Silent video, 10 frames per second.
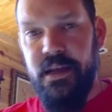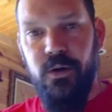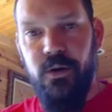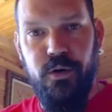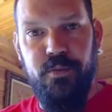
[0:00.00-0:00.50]
any
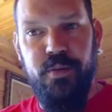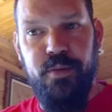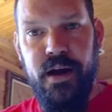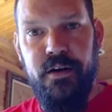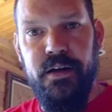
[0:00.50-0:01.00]
ordered
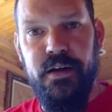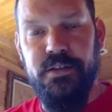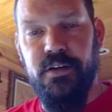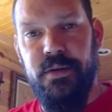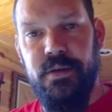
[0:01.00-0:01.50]
pair
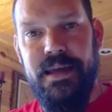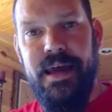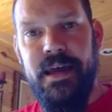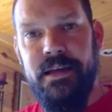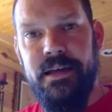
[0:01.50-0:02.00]
is going to be
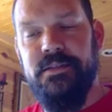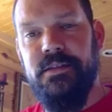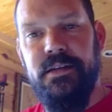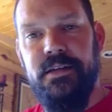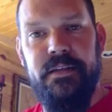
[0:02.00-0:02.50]

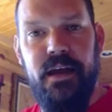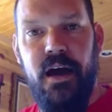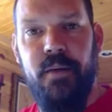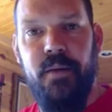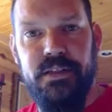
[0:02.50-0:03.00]
x and
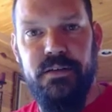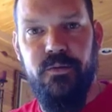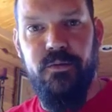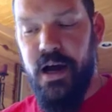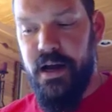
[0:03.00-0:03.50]
the opposite
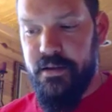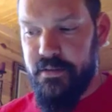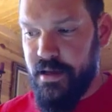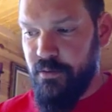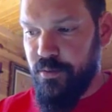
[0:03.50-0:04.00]
of y.
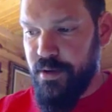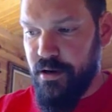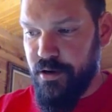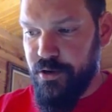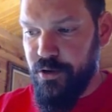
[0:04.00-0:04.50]
That will
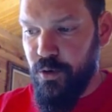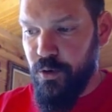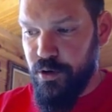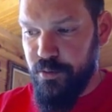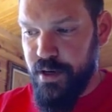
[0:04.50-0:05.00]
be our new
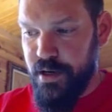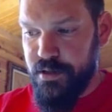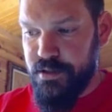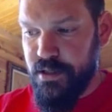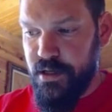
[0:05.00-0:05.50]
ordered
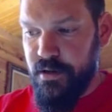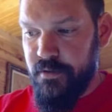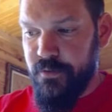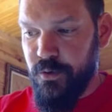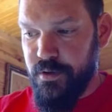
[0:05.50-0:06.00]
pairs
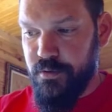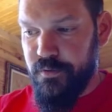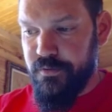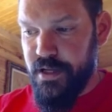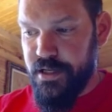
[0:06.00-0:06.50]
for the
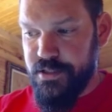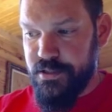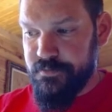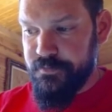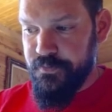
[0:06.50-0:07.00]

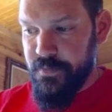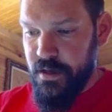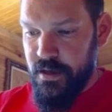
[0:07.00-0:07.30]
reflection.